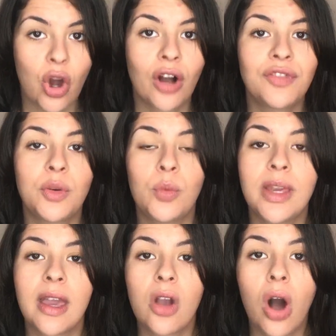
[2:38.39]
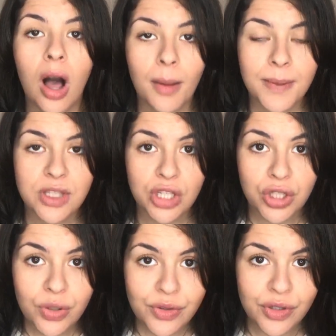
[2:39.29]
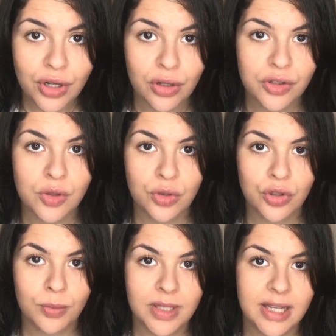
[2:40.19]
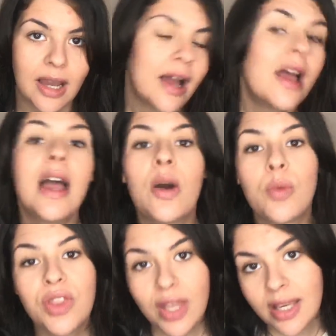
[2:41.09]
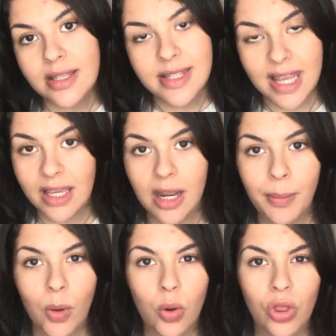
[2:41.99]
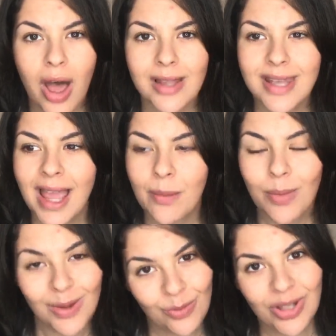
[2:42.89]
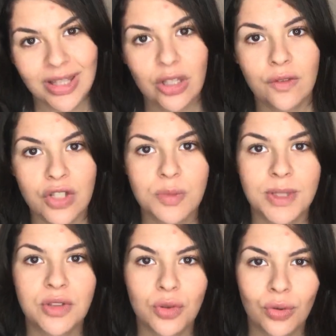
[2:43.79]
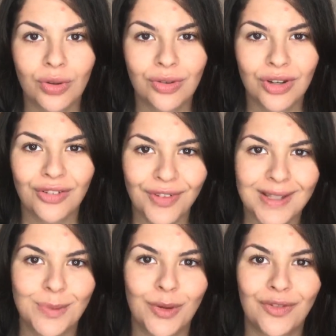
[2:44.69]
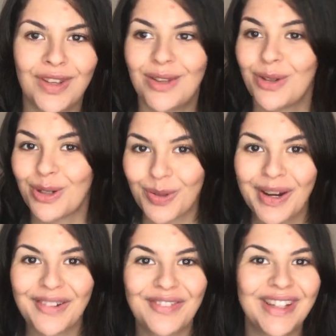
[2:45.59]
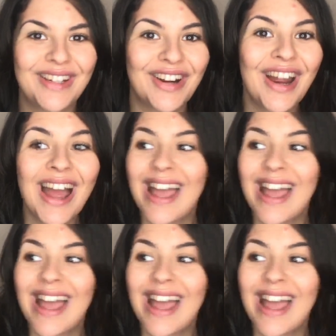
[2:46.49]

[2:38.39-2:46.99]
Often we get caught up as a user on social media and we think it's taking up a whole lot of time, but really you've just been scrolling through your Facebook feed or your Twitter feed or